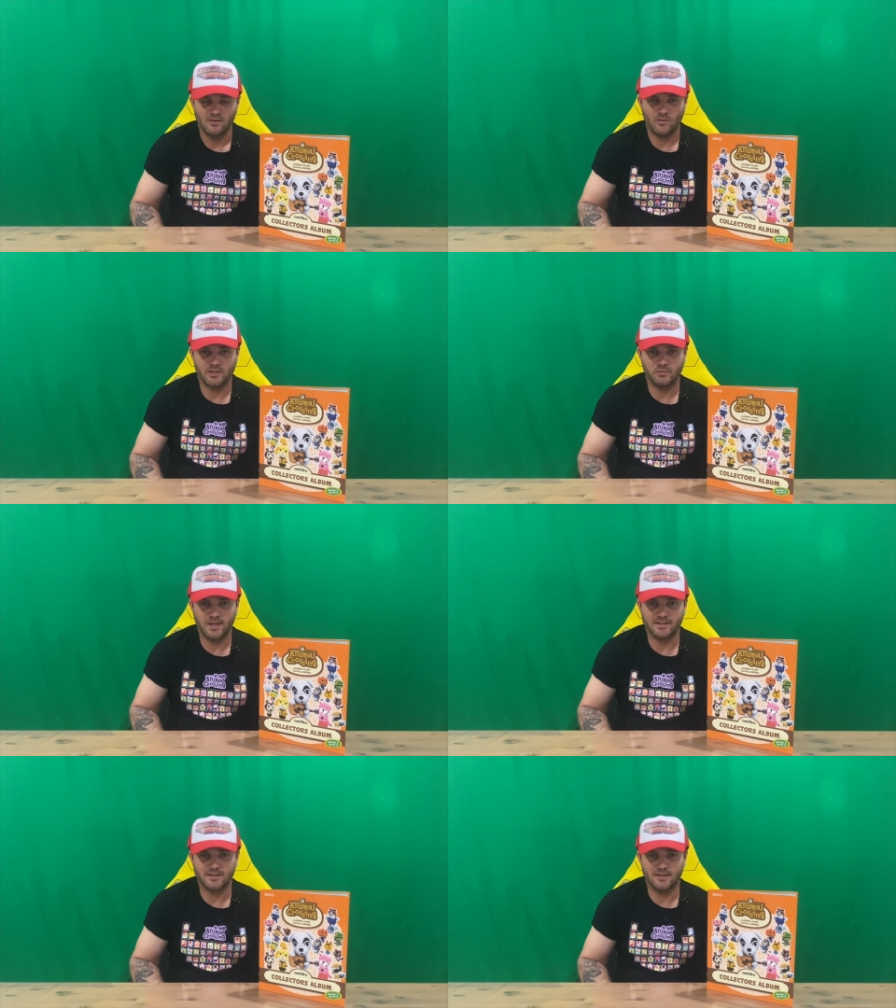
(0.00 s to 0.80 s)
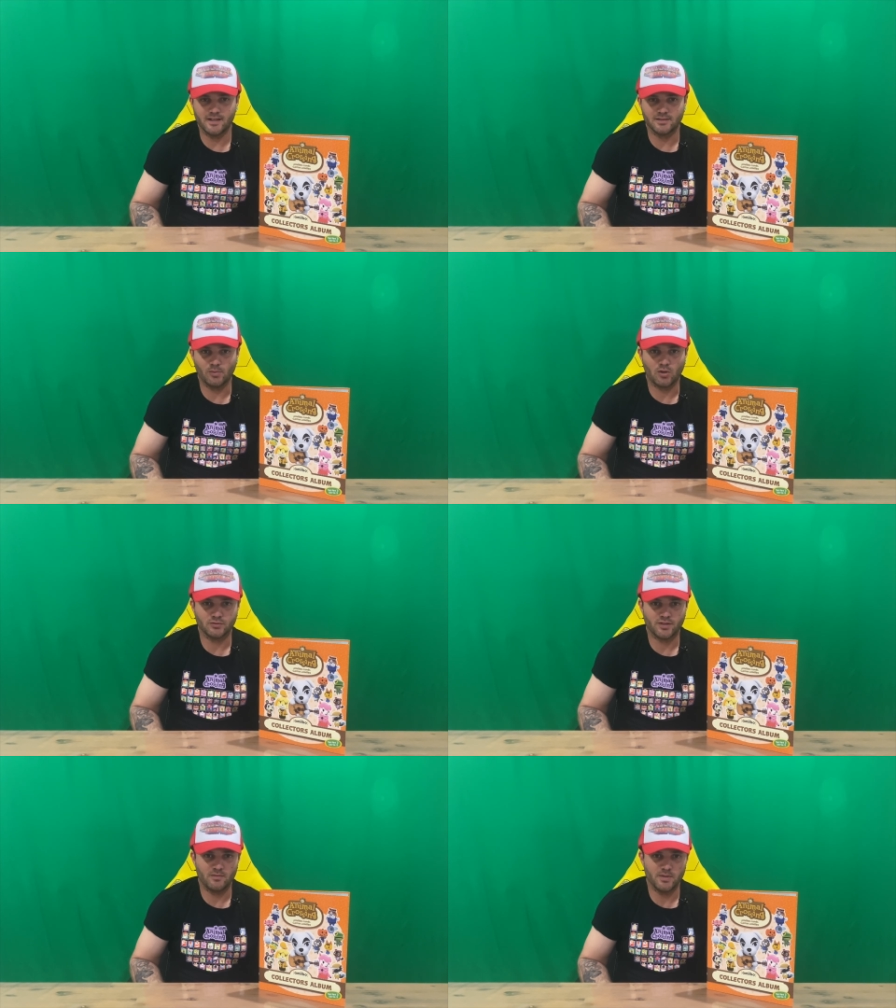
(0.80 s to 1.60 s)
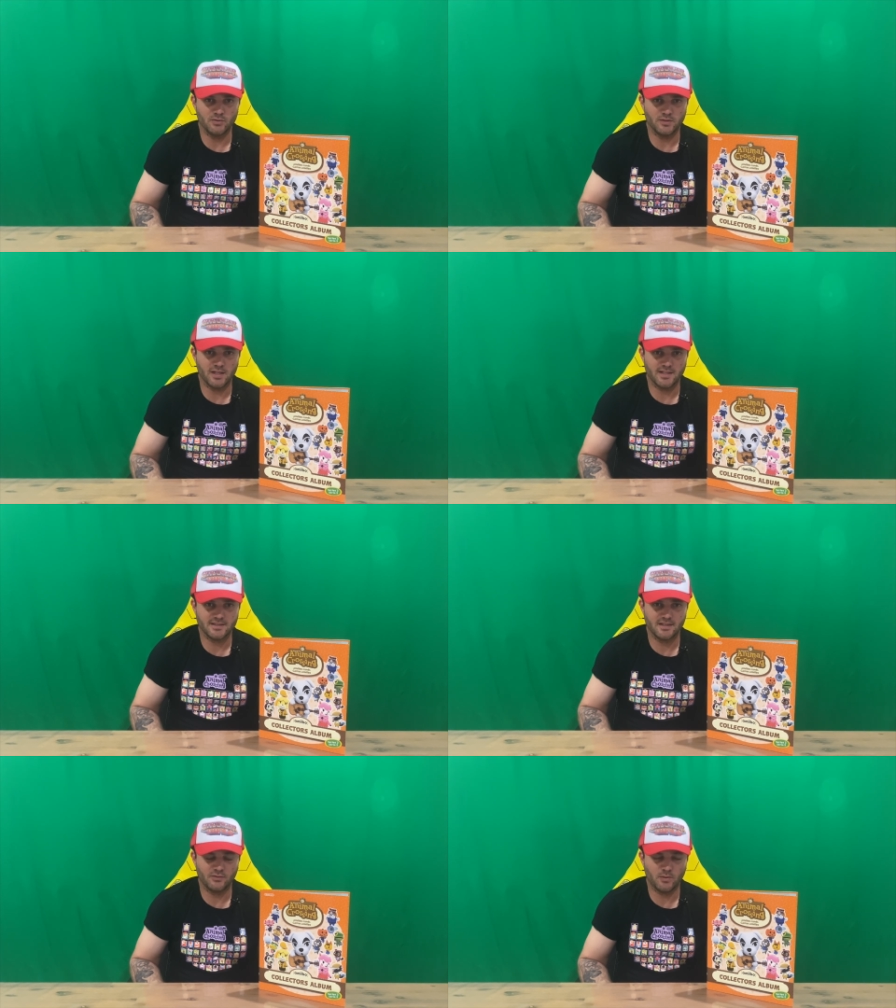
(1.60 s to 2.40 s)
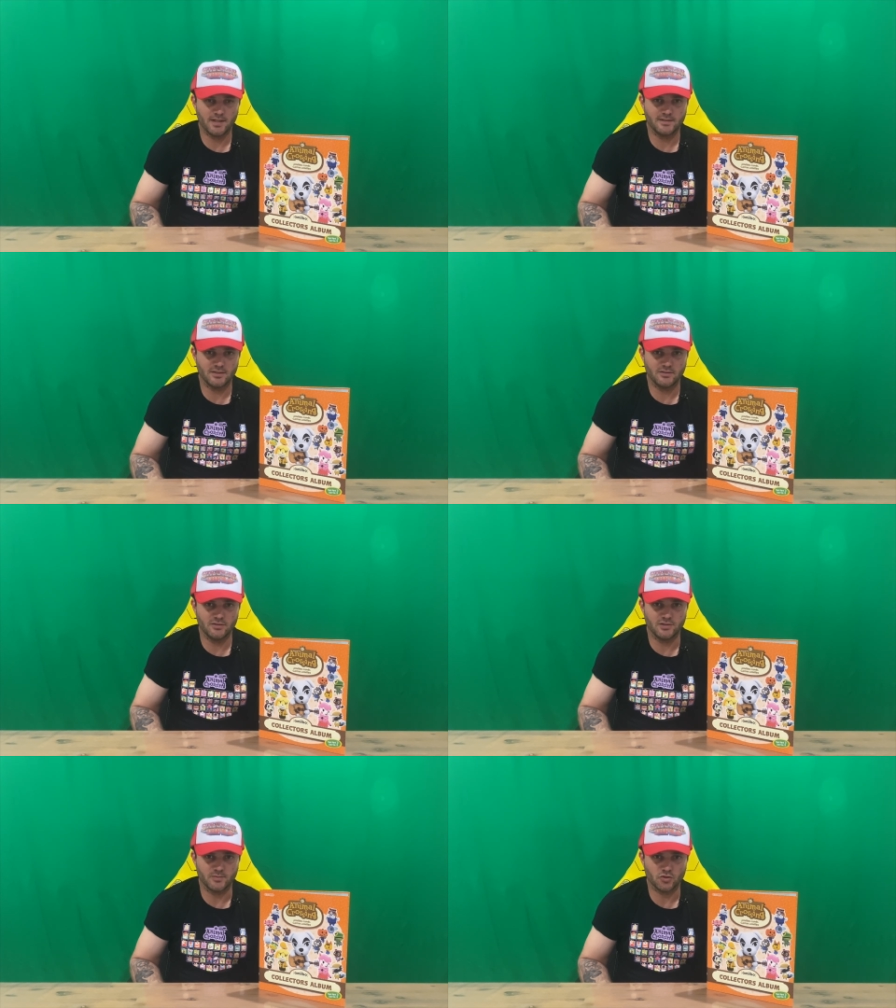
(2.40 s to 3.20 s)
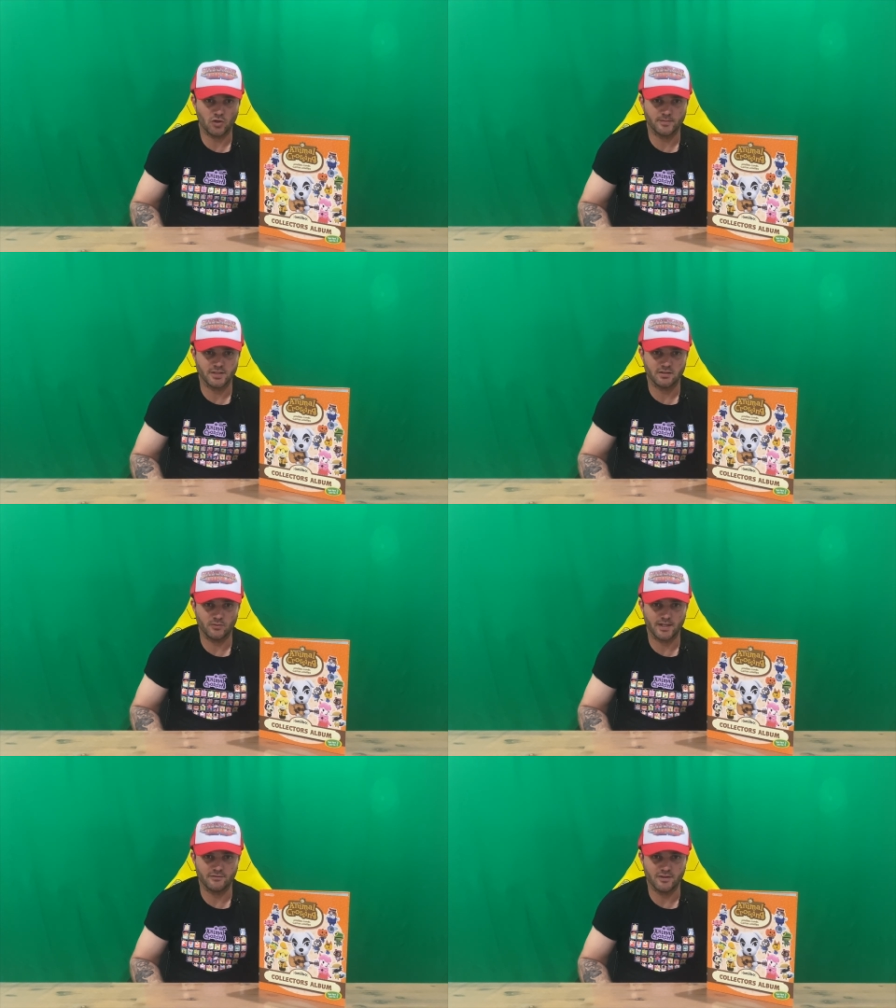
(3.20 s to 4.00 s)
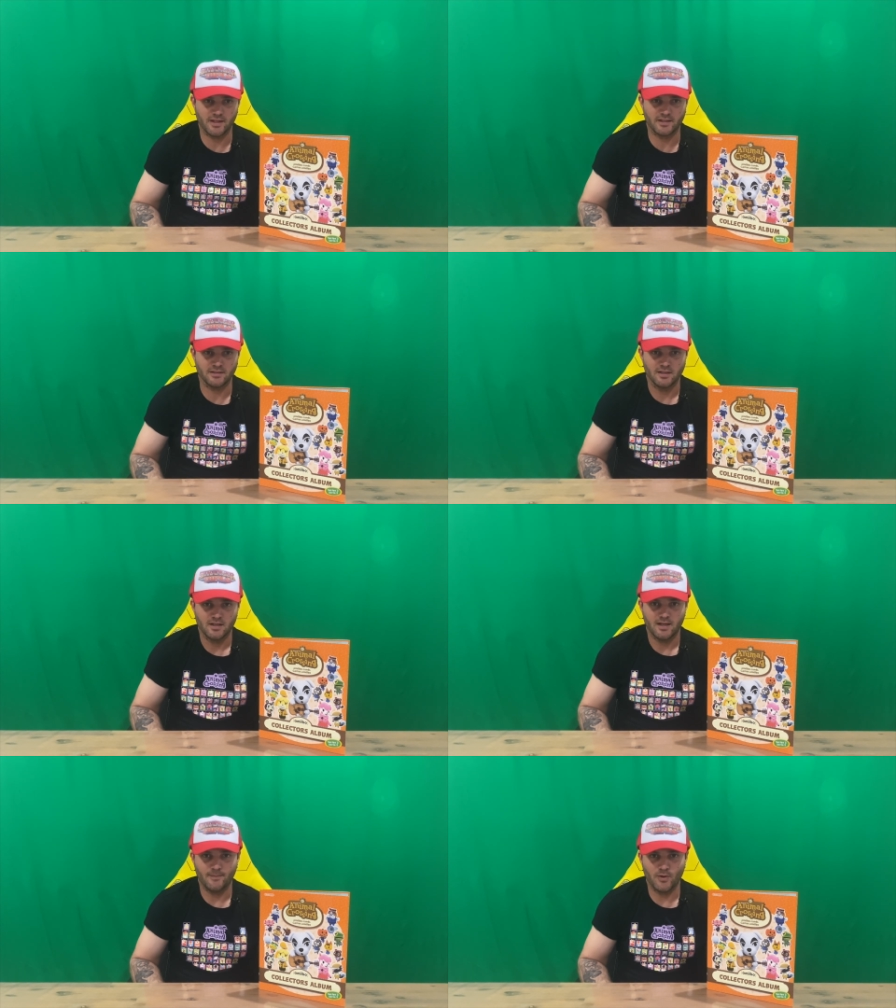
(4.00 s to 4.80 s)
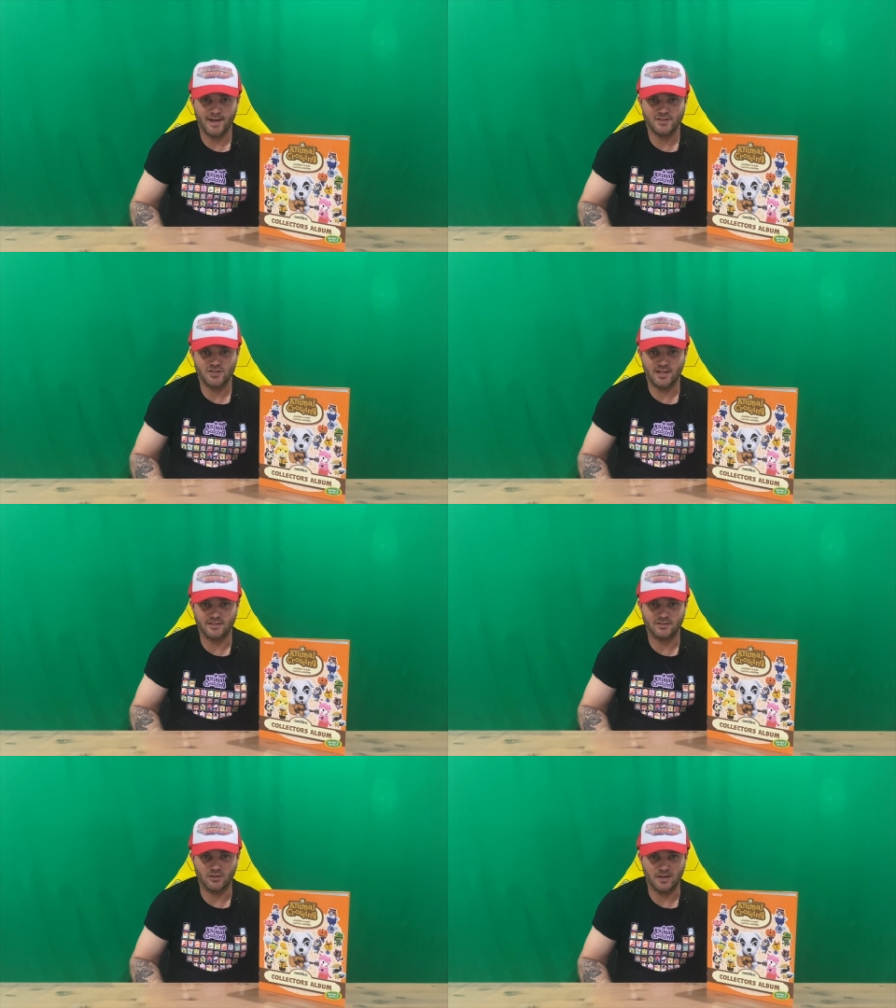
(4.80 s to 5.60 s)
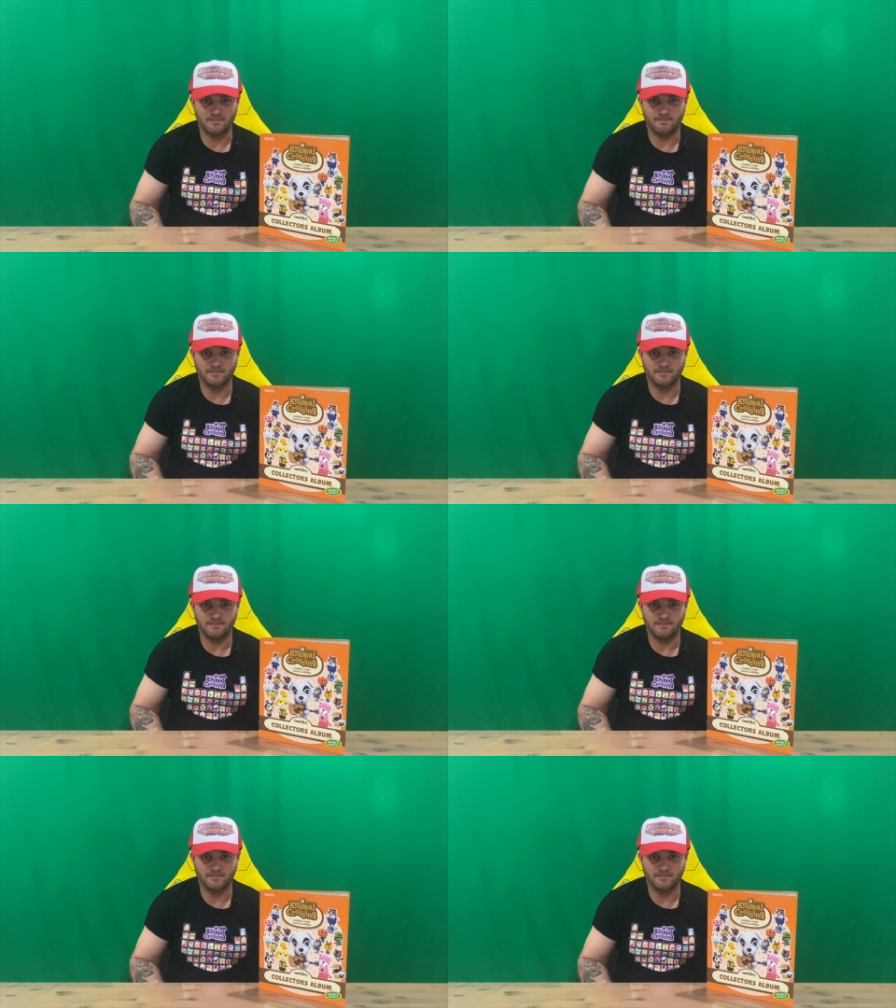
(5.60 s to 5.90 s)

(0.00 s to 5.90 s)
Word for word: Once we get to the next milestone, we're doing the next giveaway, so do subscribe, it's in the running for that. And we'll catch you next time.